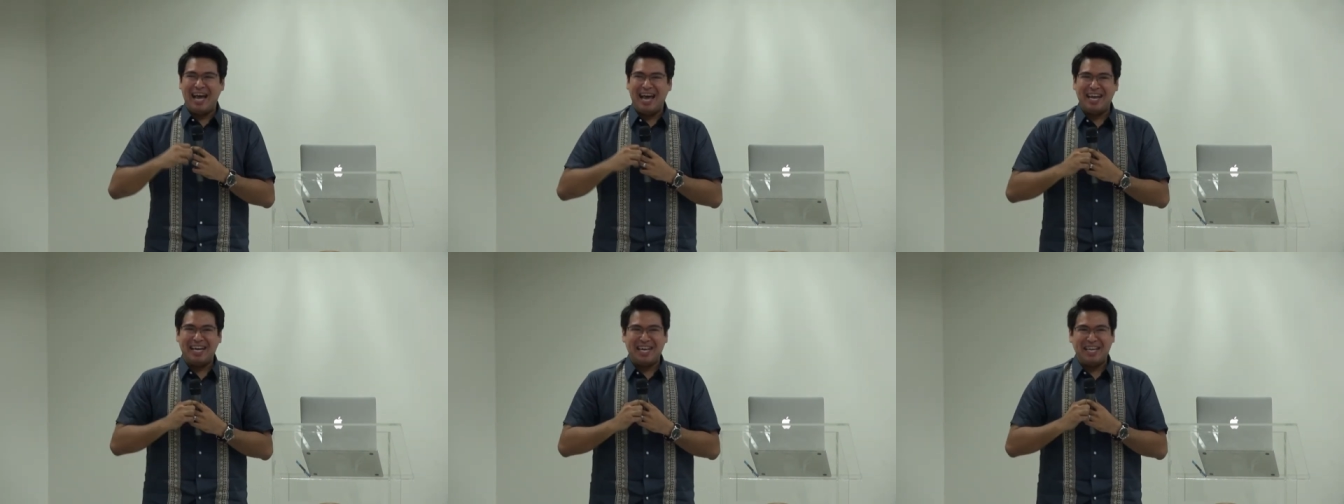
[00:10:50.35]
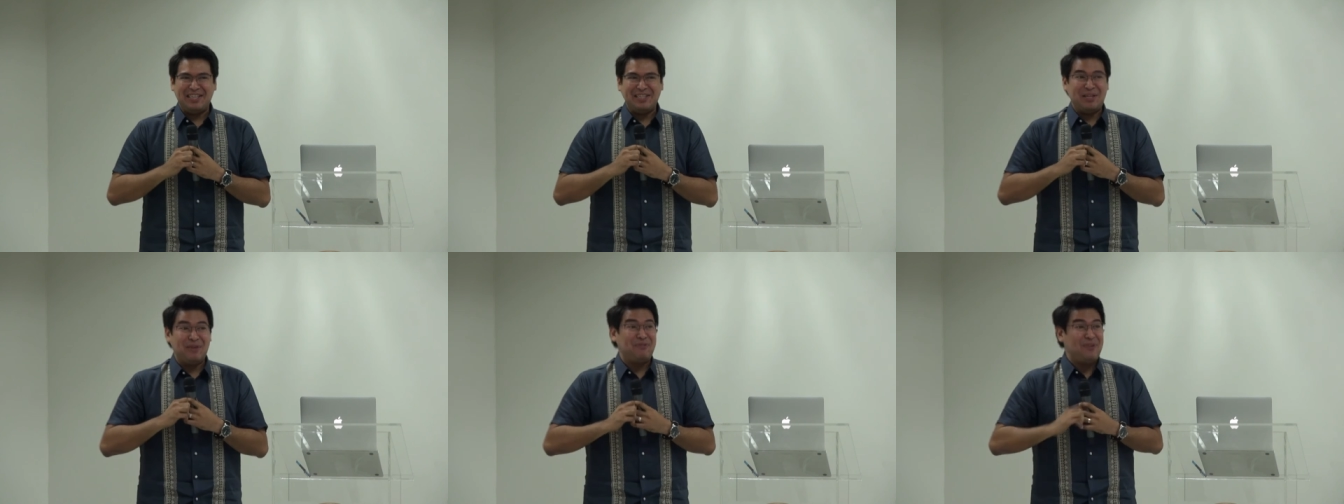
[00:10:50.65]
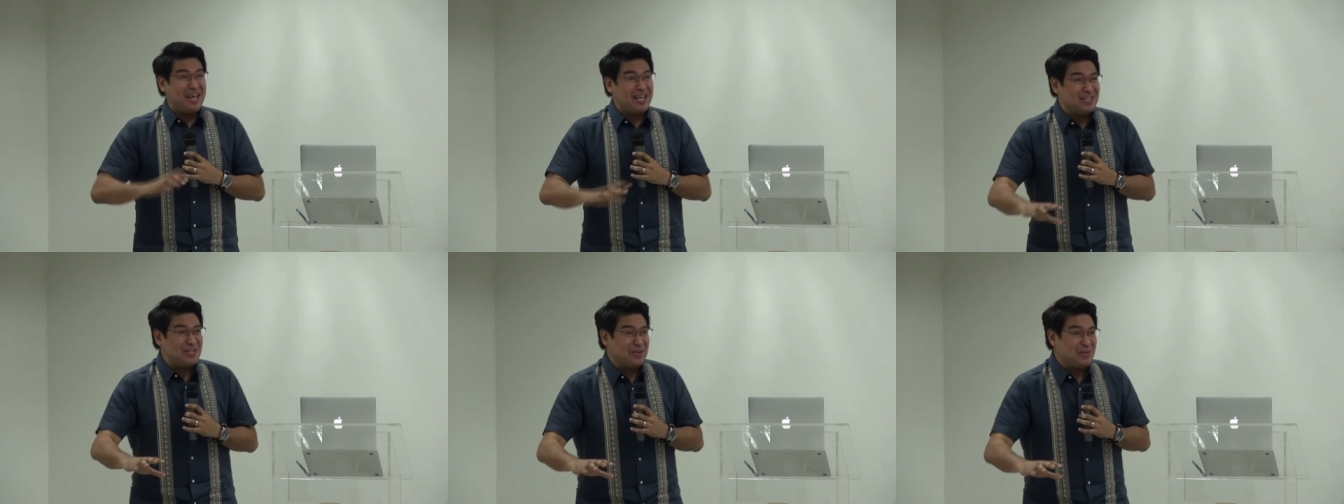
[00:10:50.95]
I can
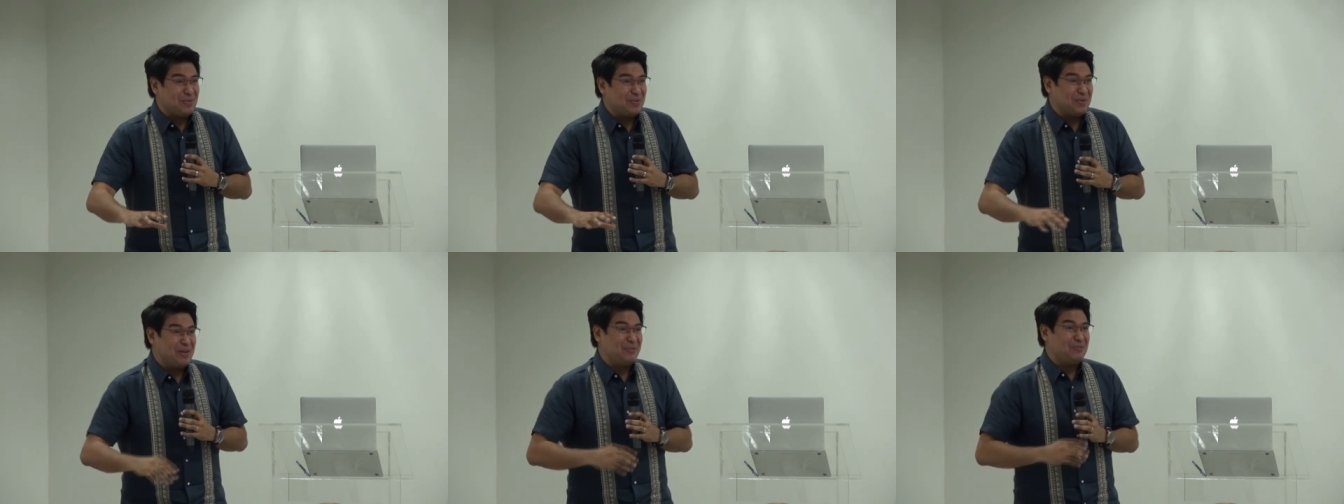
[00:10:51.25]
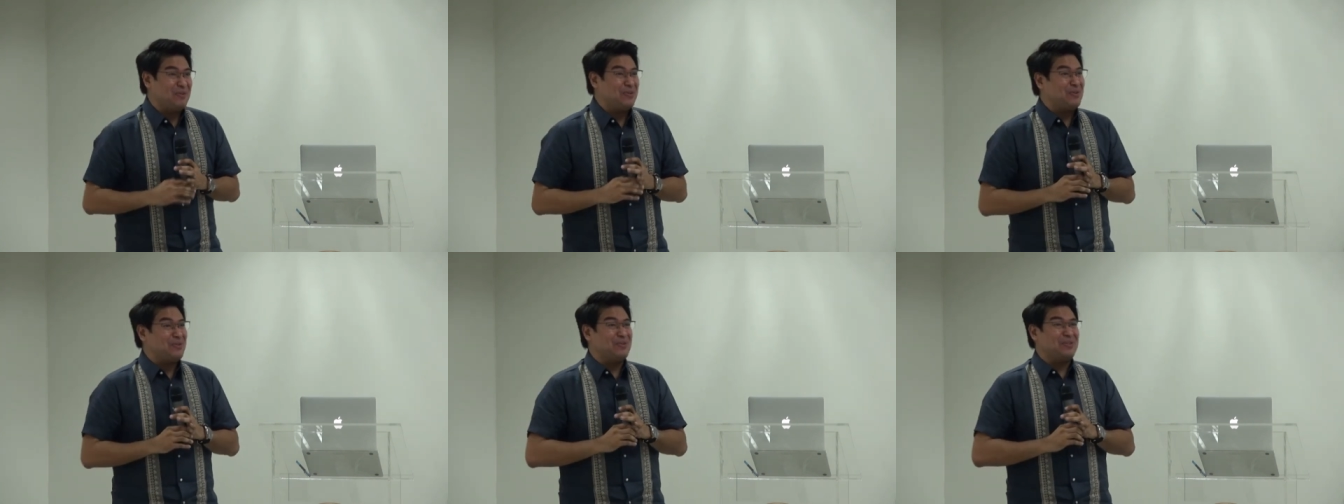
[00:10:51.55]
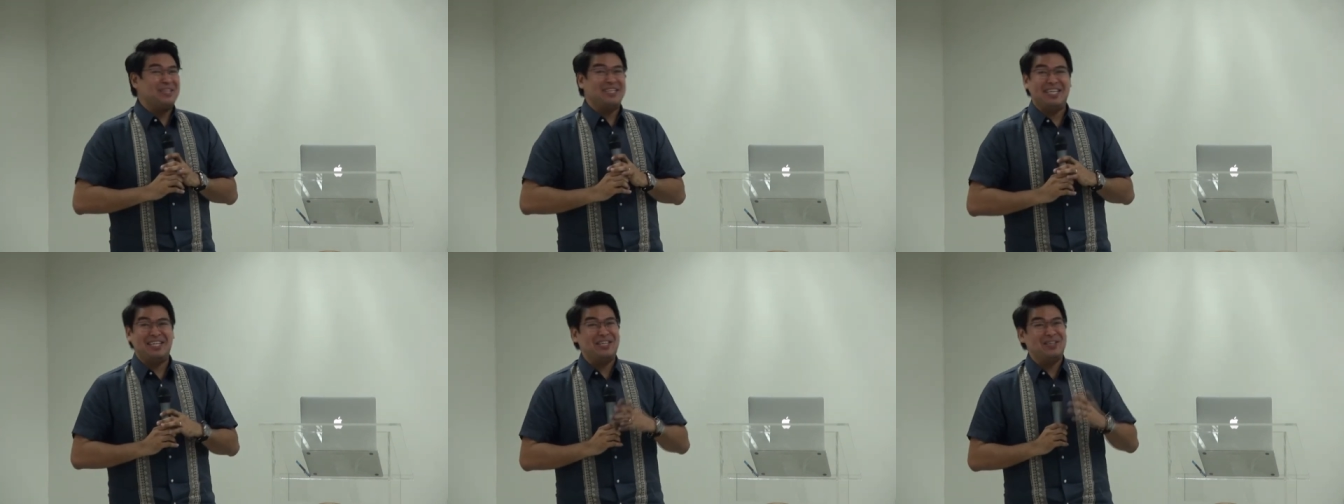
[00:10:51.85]
defend you if
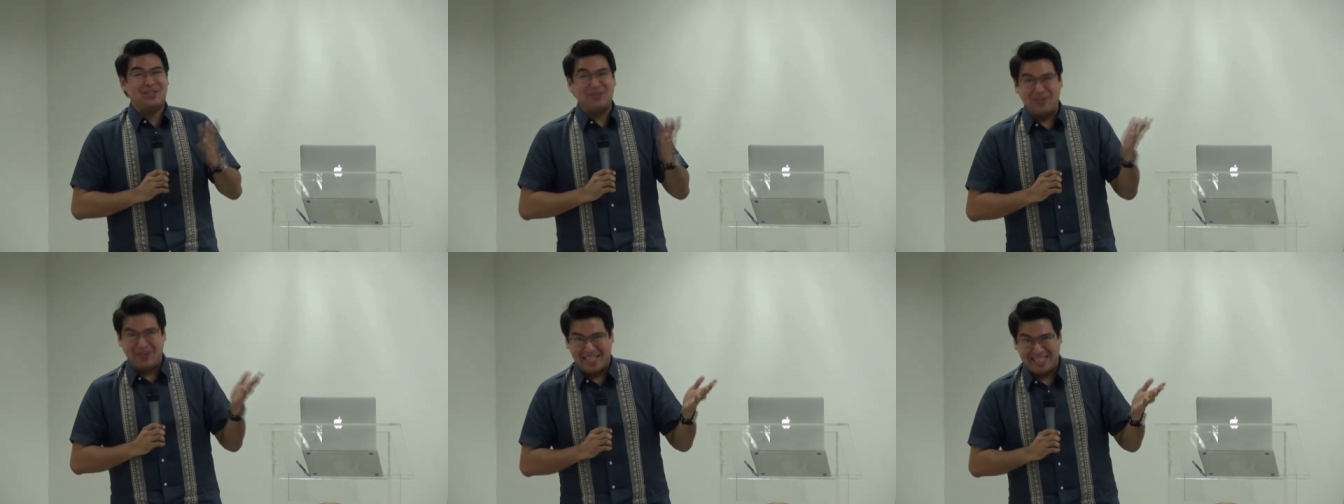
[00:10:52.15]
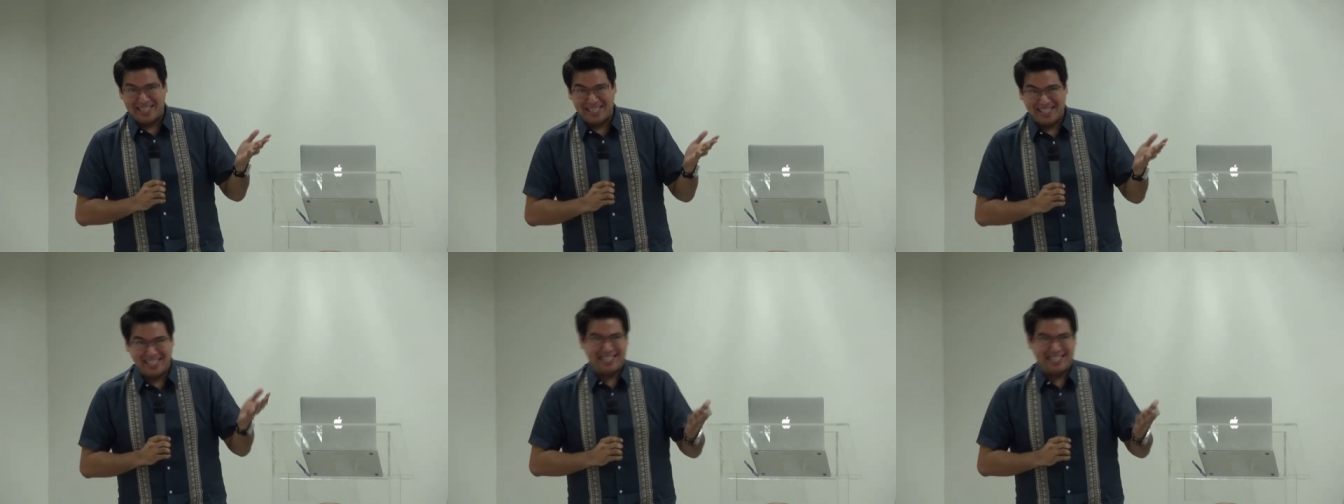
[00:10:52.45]
you didn't do it.